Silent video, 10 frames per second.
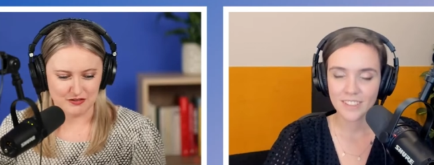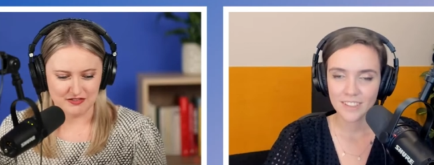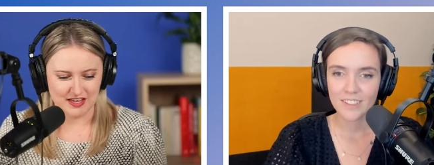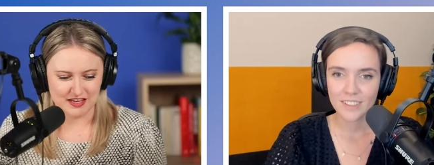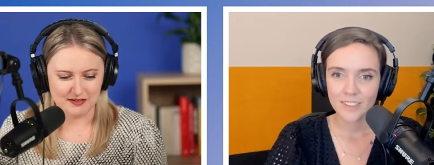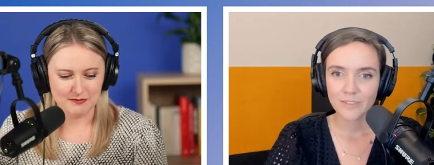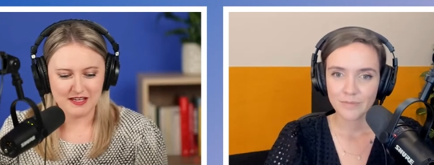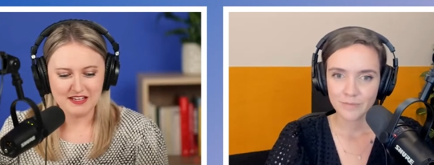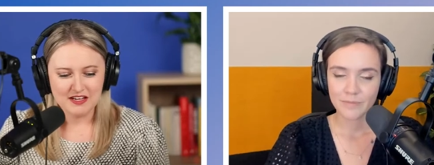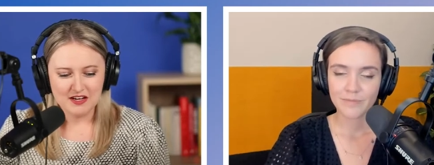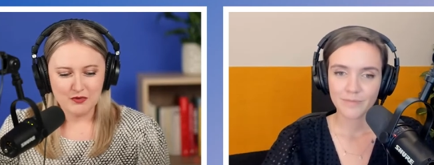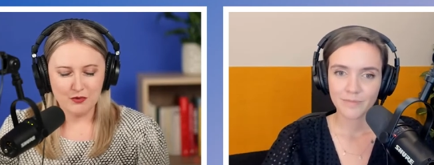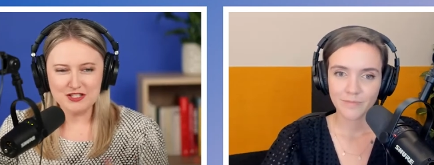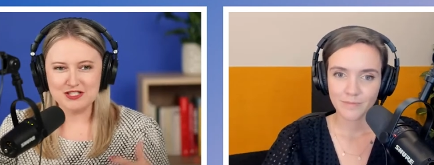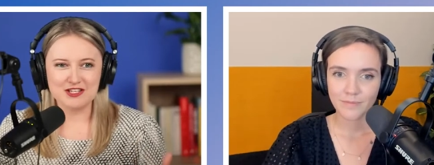Speaker 1: of thing. But what
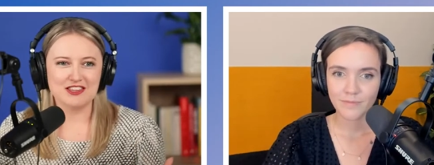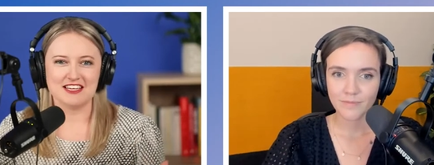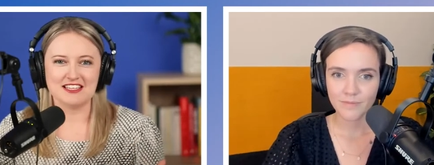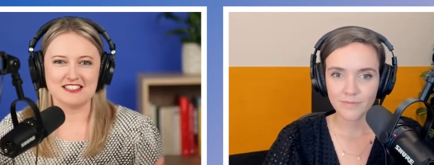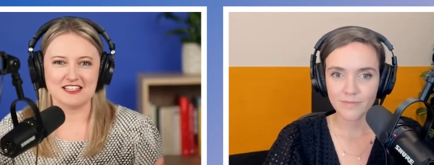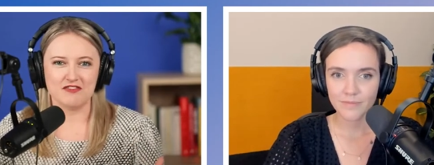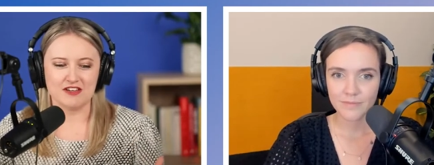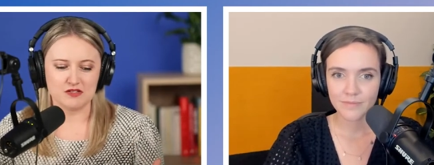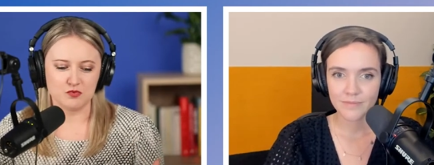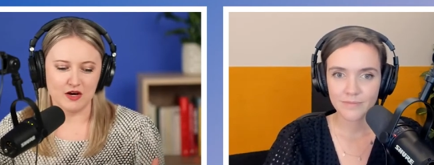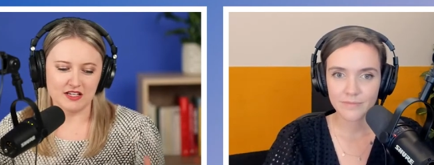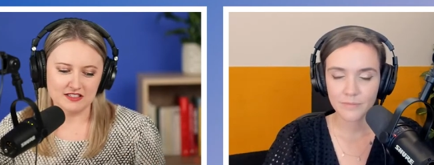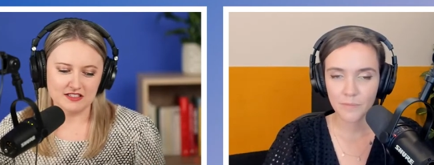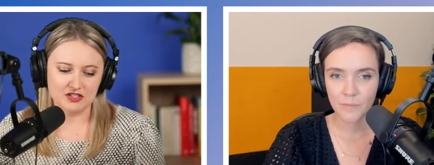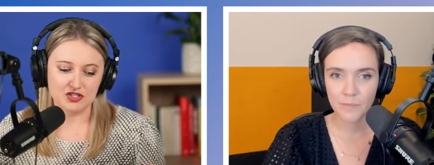do you think, Steph, is one
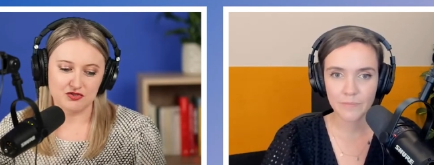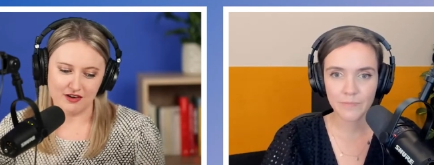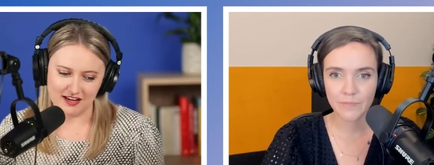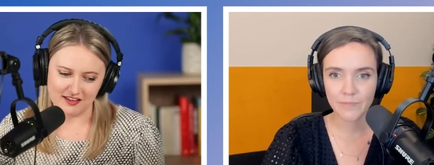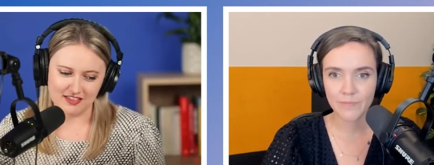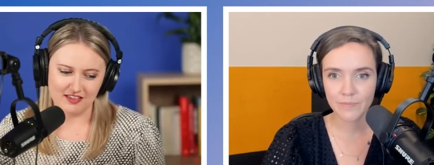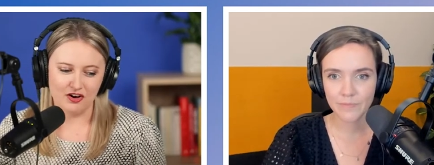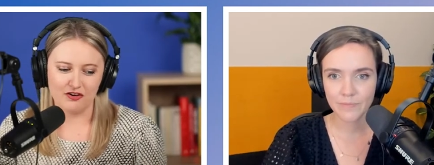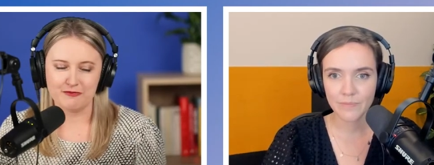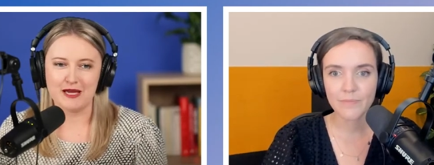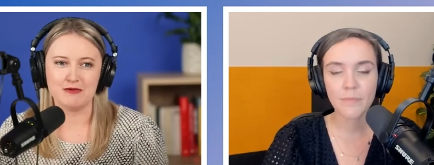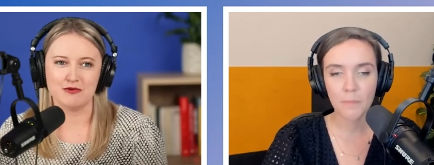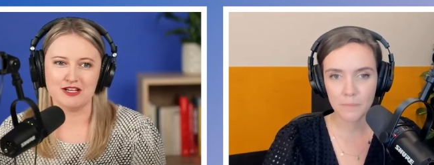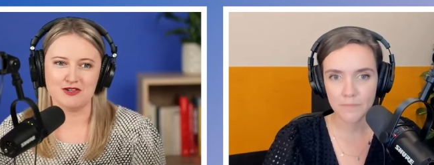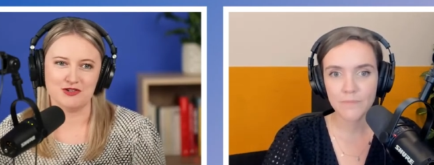strength of people
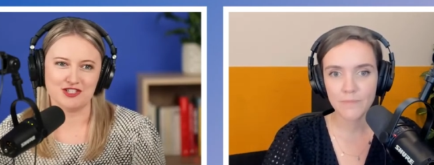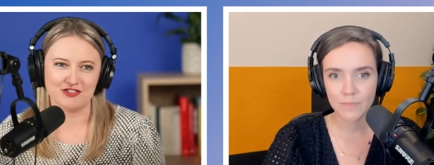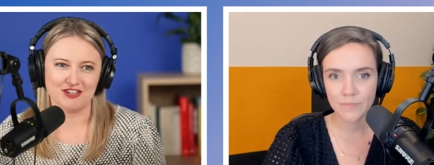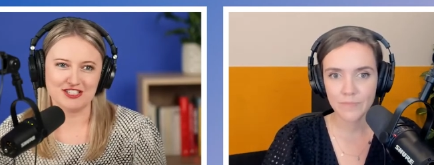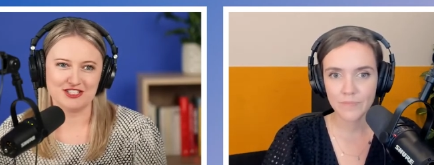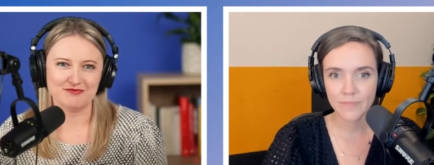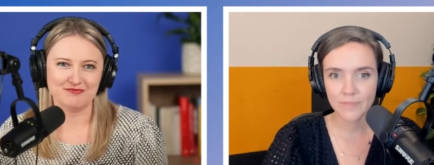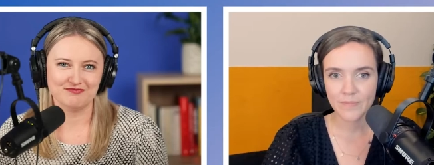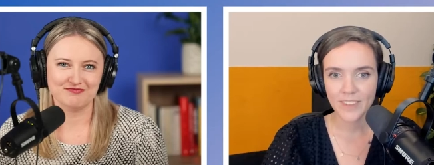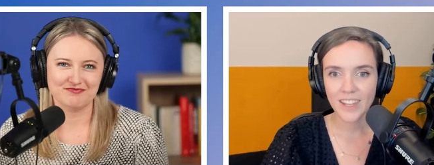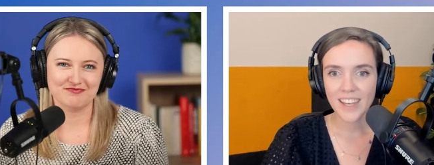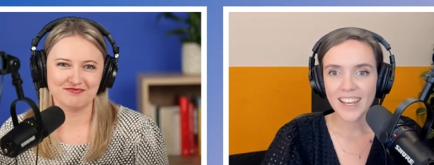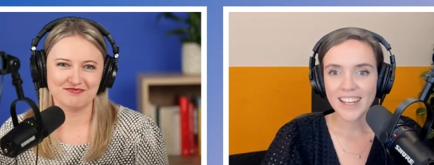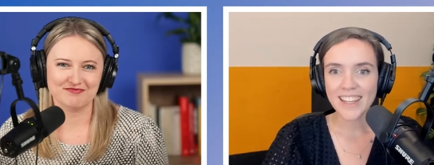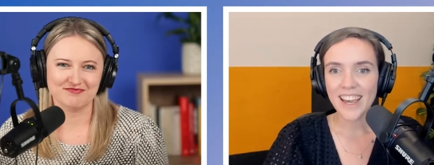in your generation?
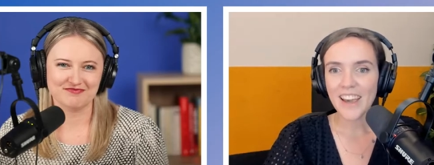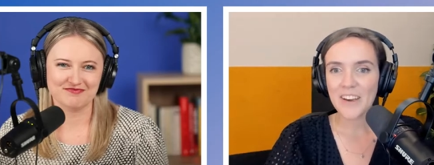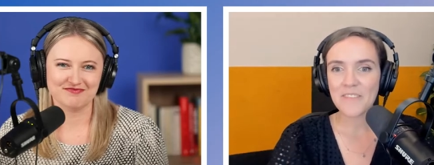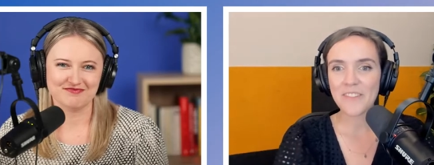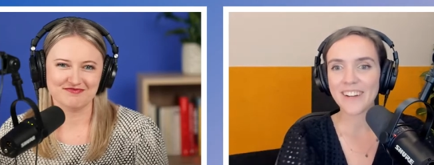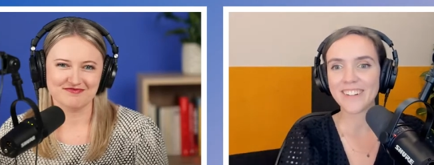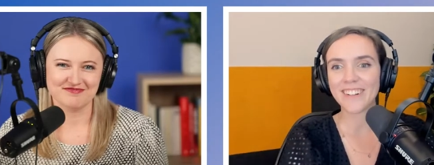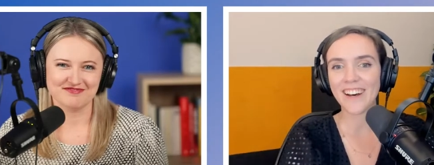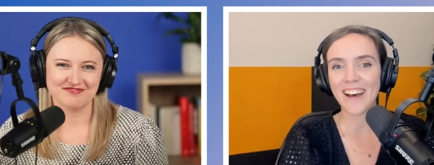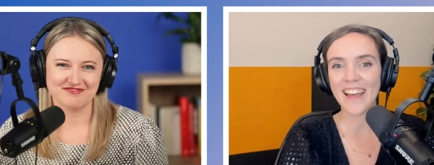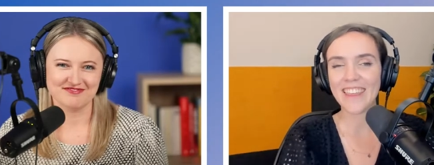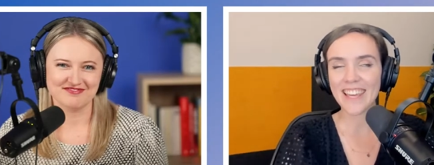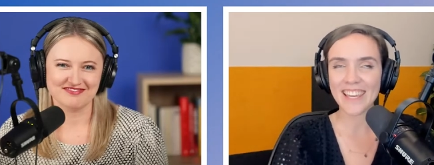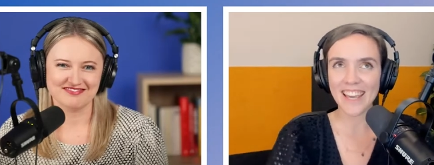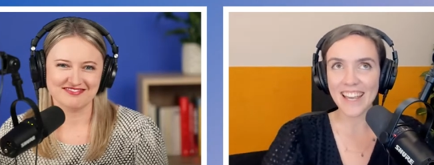
Speaker 2: Yeah, well, I think
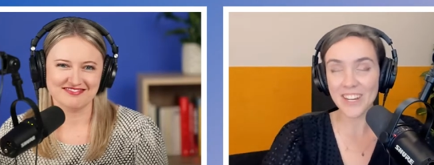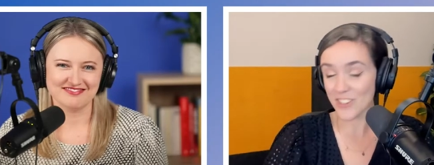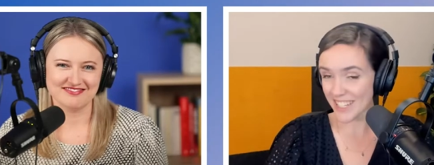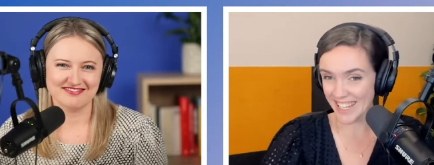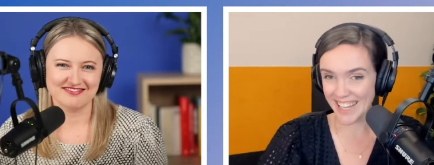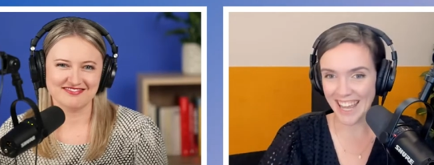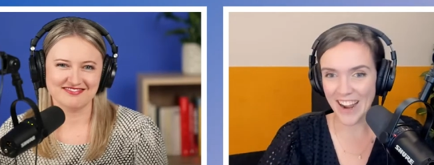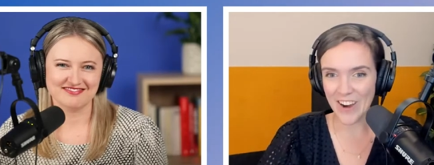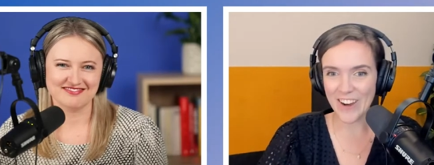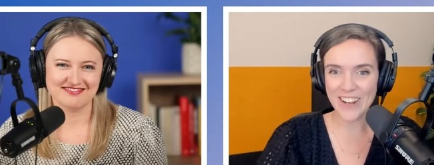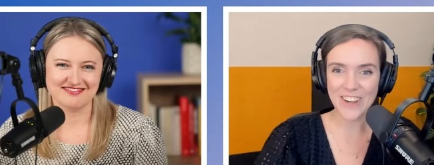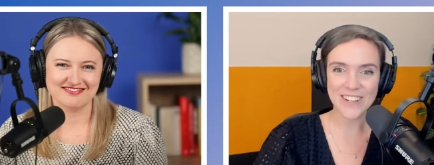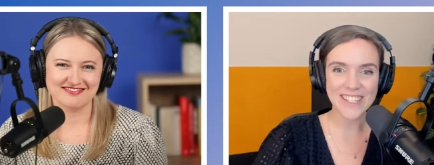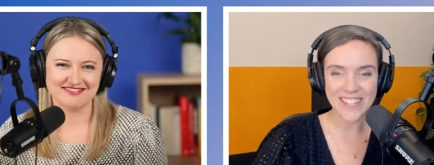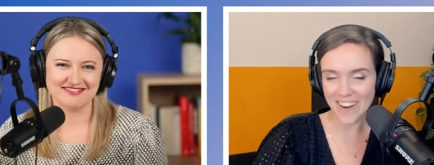Interestingly, on
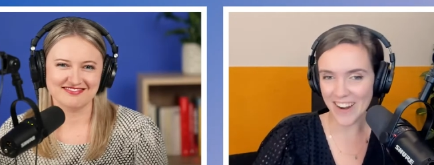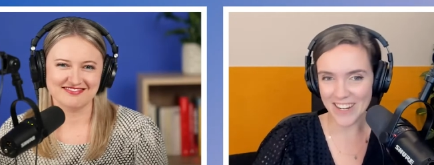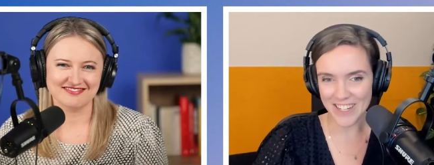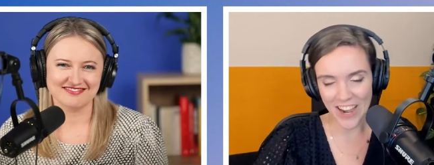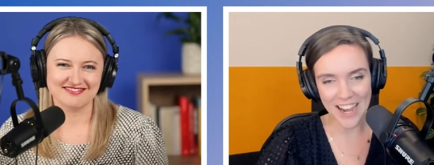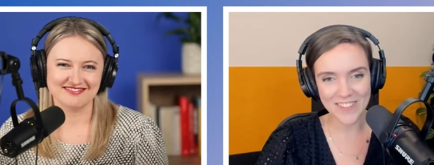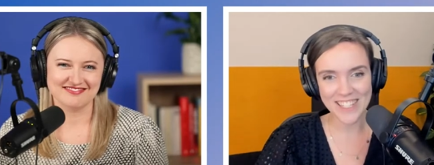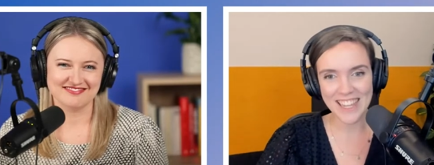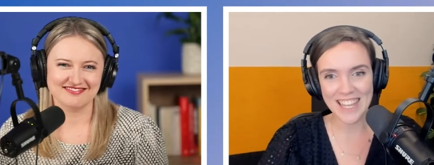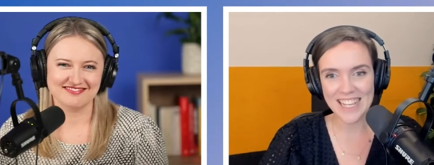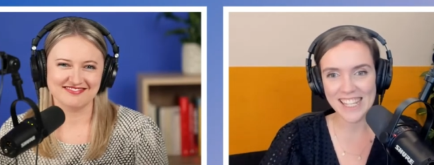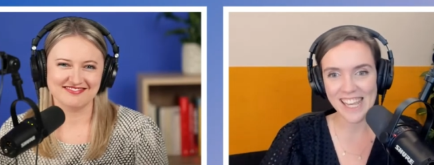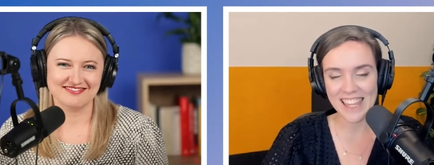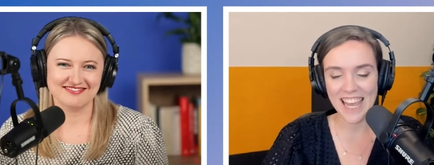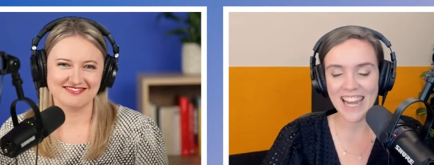those stereotypes and things
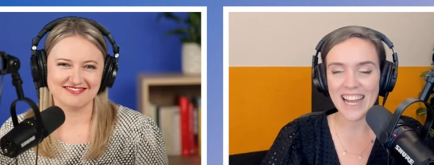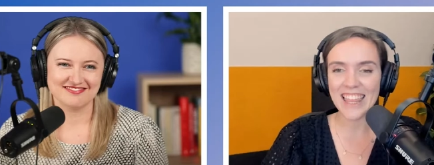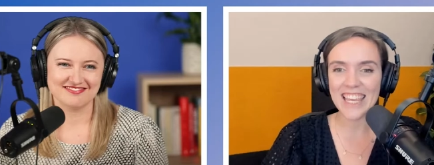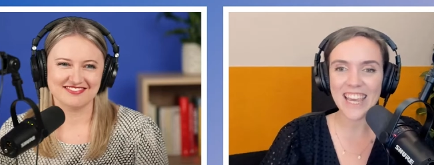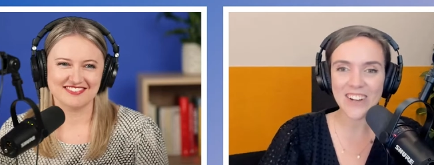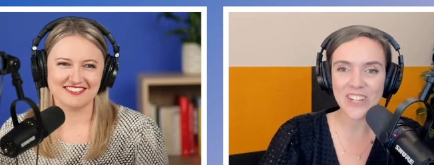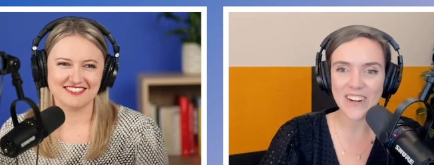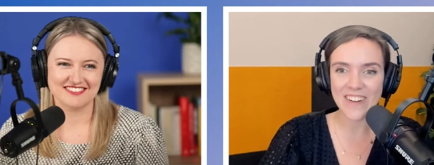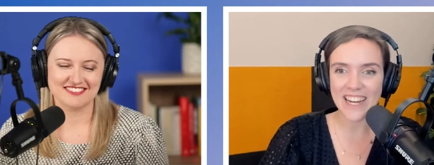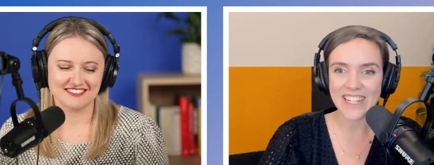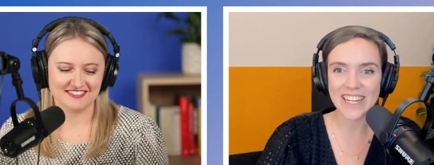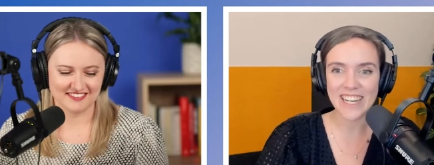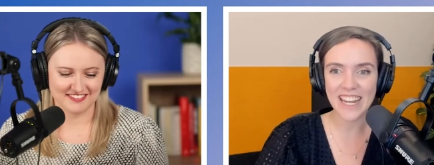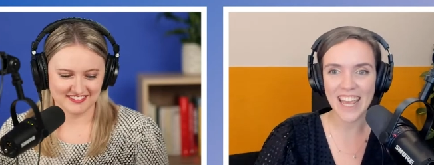like that, I think our generation